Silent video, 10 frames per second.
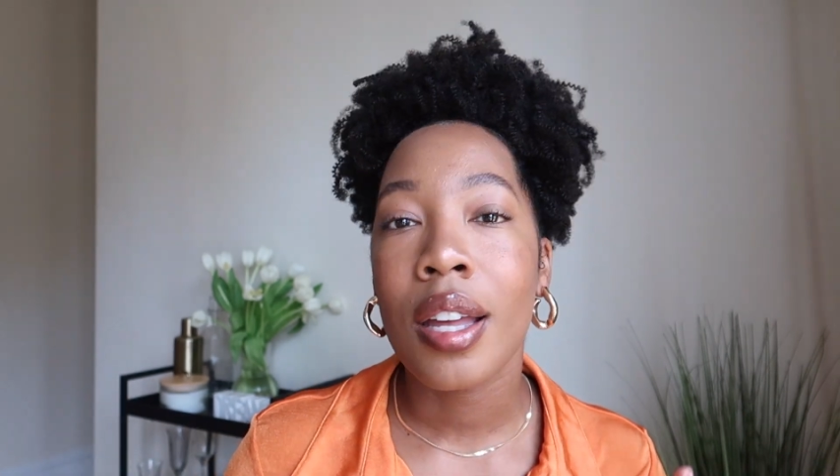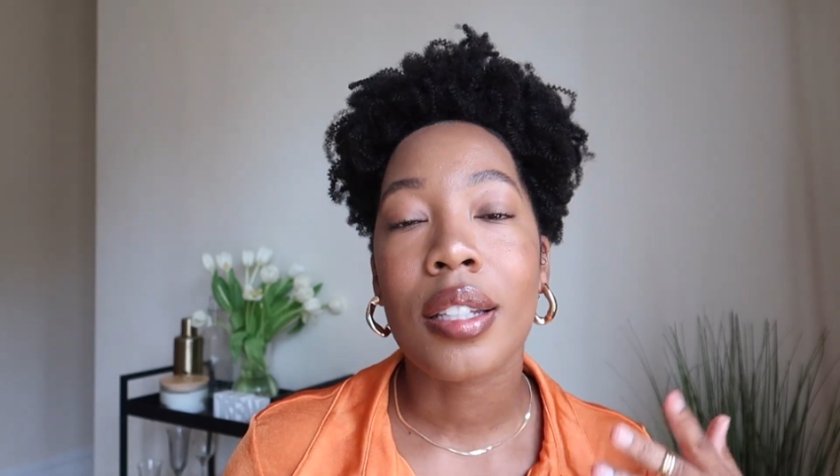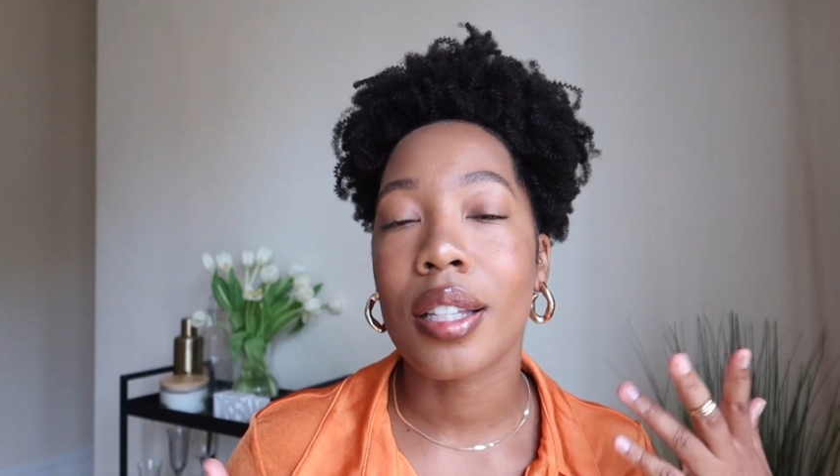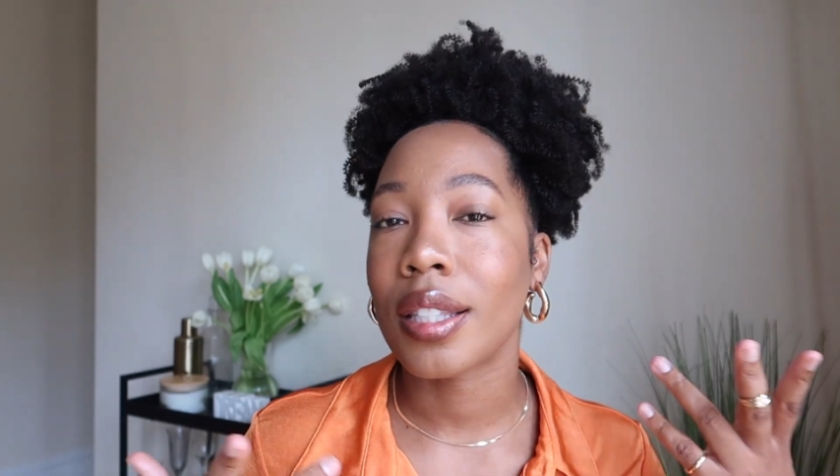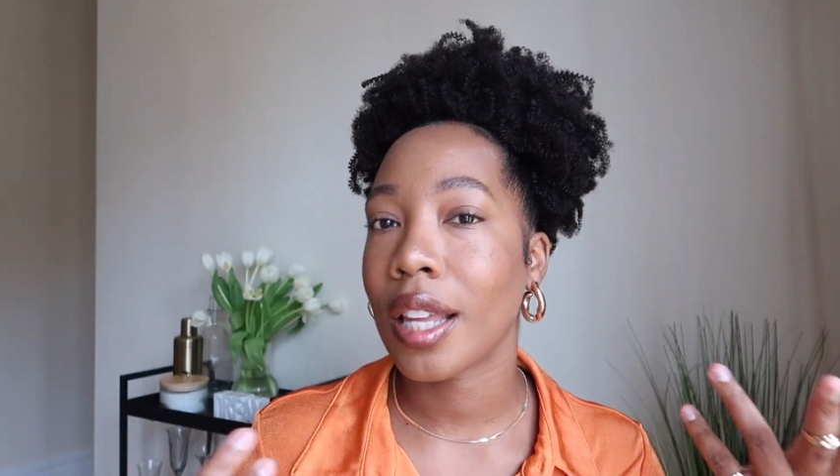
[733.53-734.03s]

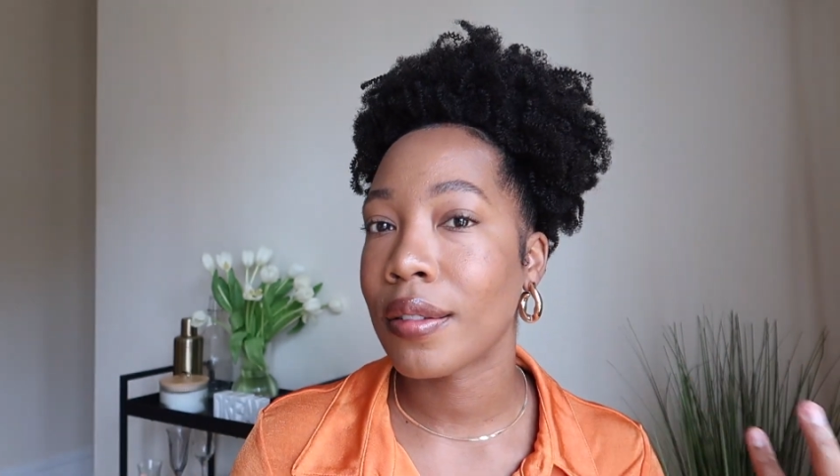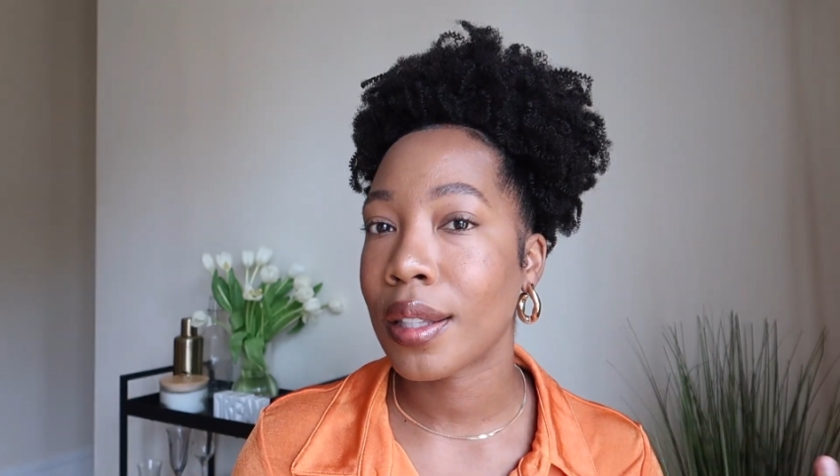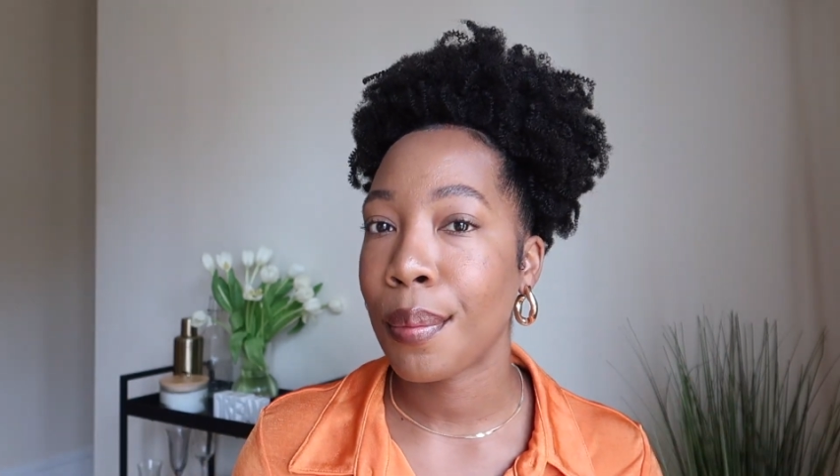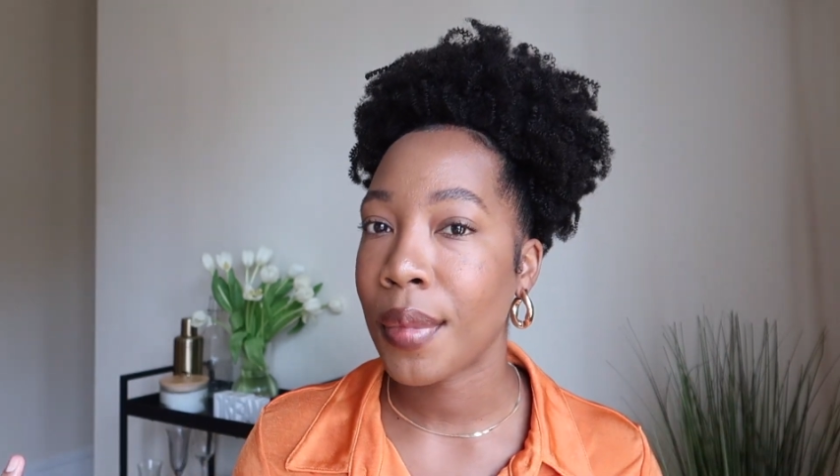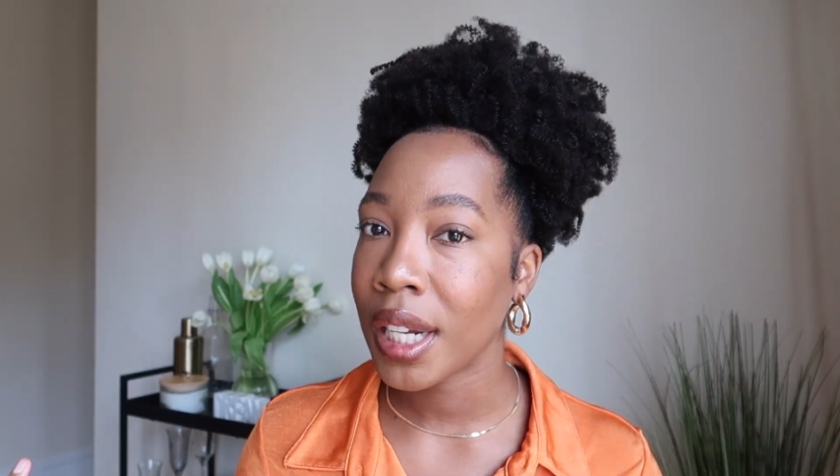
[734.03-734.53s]
to save
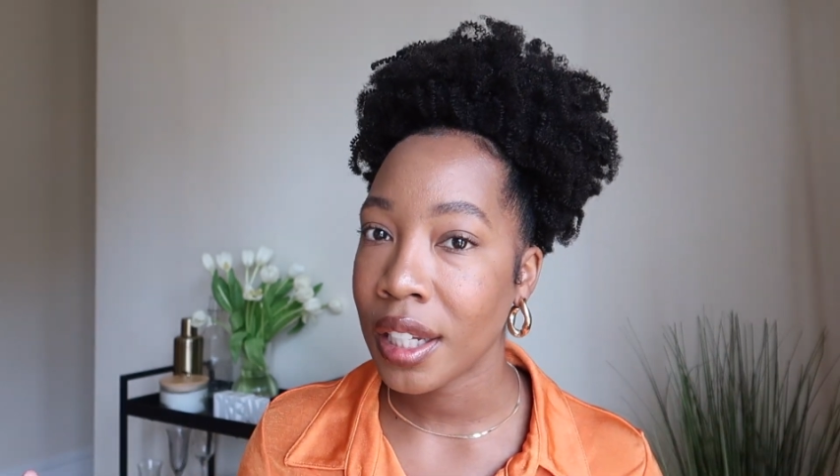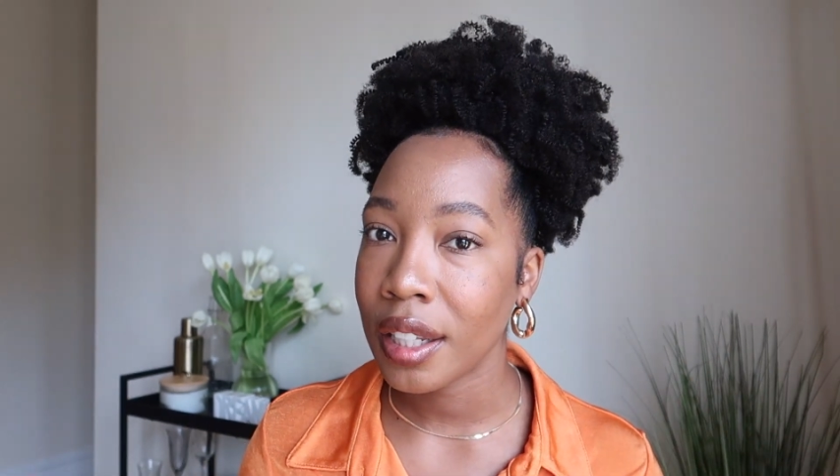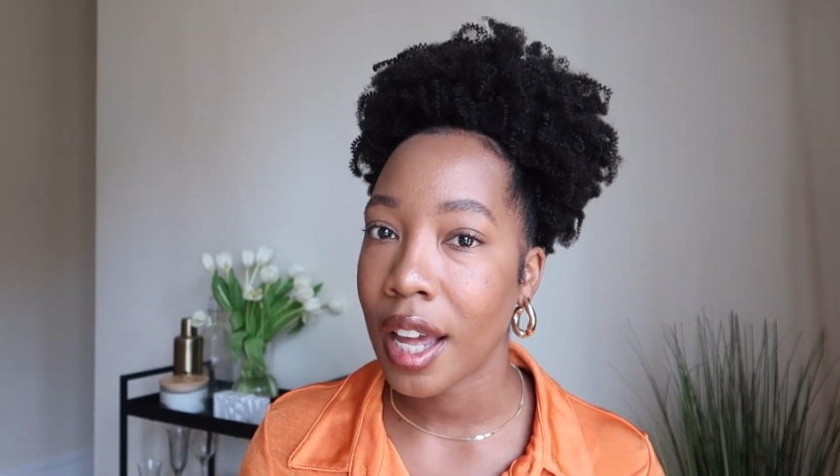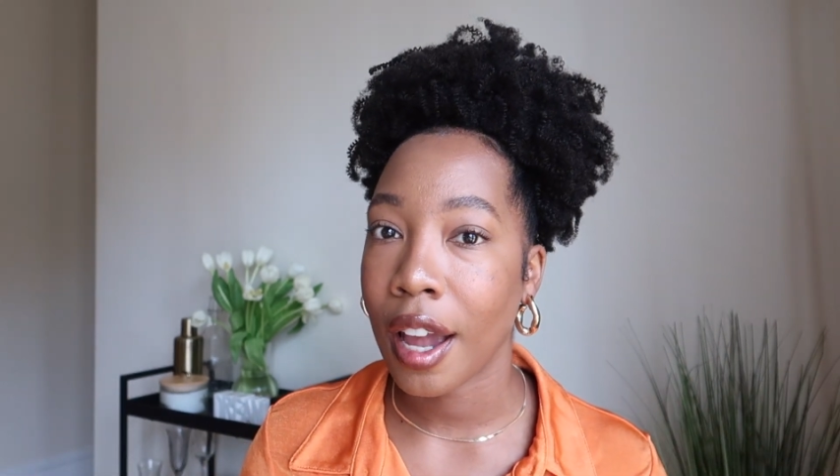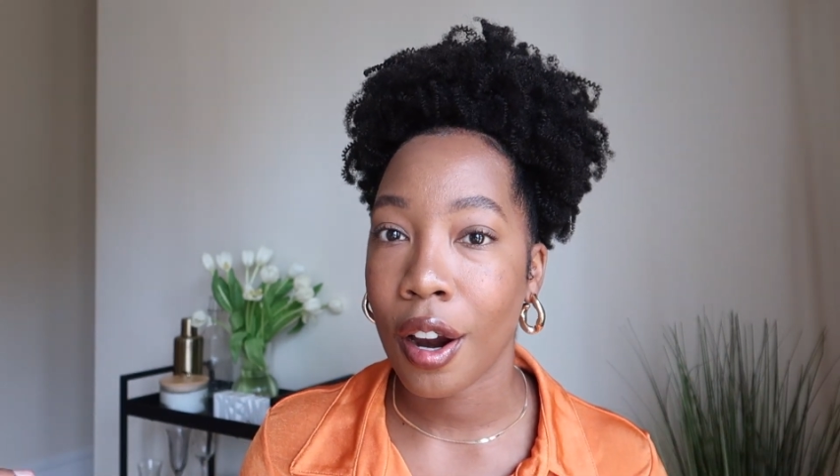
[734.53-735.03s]
some money at